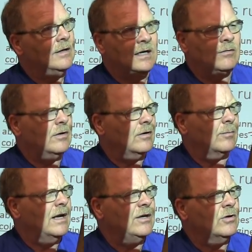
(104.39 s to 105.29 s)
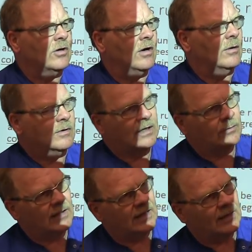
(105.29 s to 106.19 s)
even on a brand new car, it would get
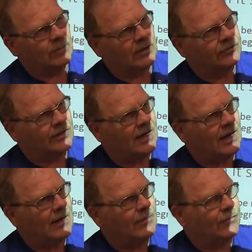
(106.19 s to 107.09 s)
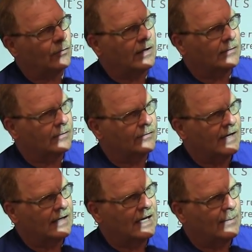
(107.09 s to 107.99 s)
really up close to the hot before the
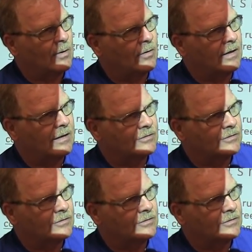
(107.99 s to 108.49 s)
fan came on and it